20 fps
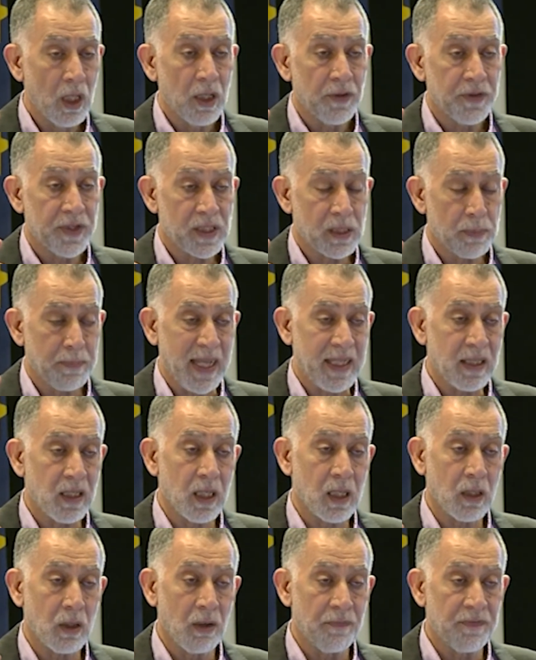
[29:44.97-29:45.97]
the
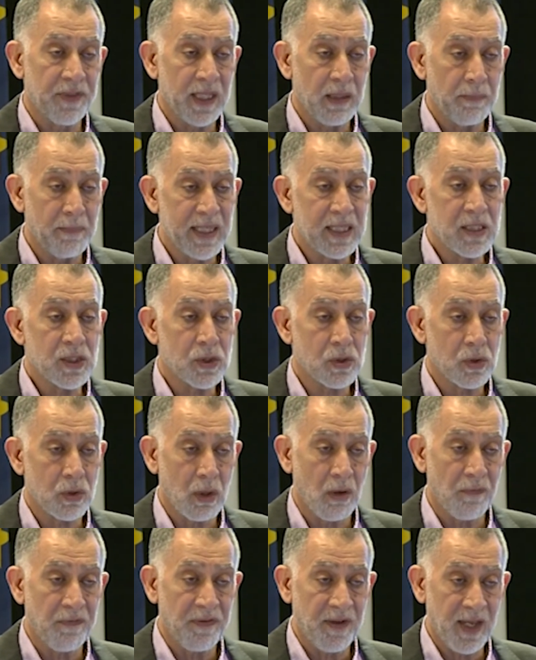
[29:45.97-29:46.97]
spending of the Ministry
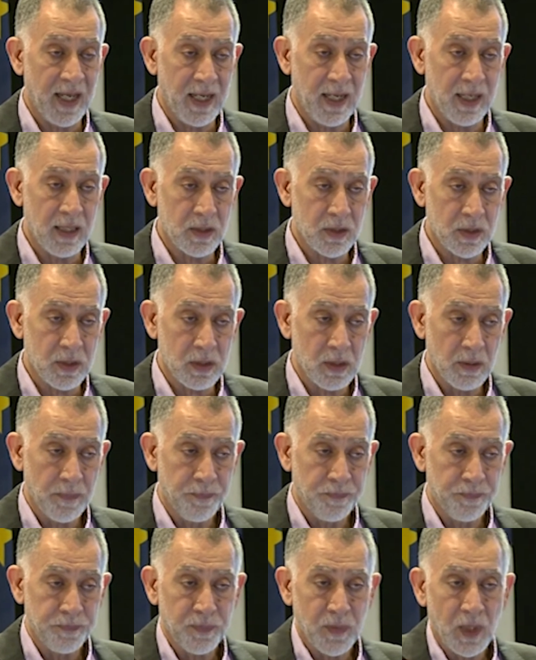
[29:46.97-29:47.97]
of Health
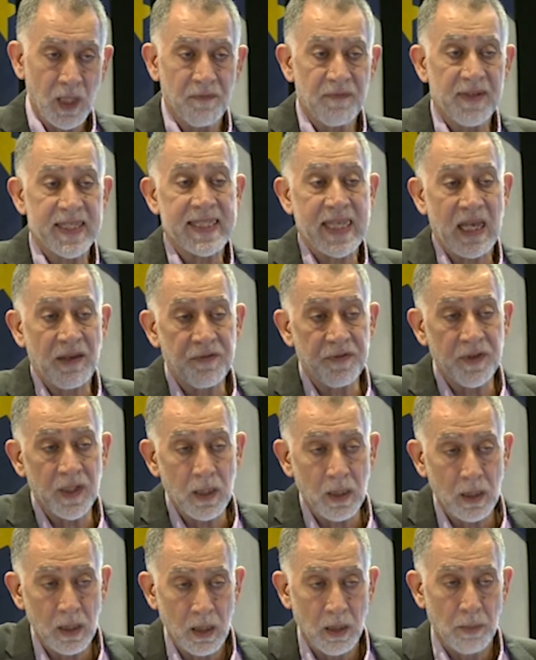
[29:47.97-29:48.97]

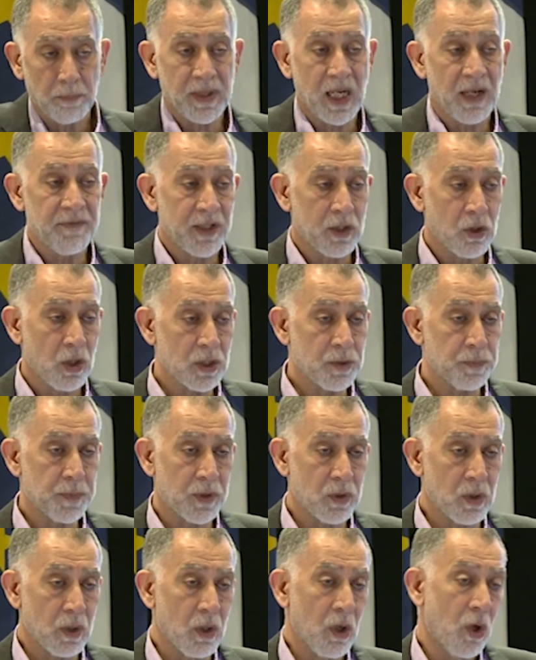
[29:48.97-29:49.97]
vis-a-vis private
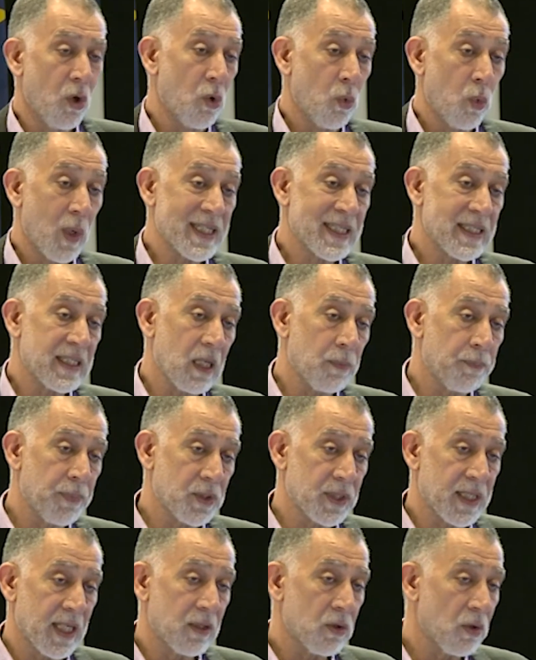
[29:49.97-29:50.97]
hospital was
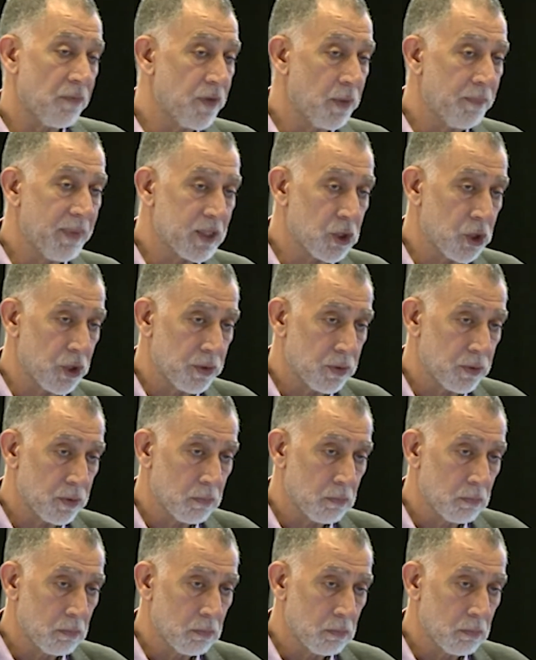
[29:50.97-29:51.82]
10% of the budget.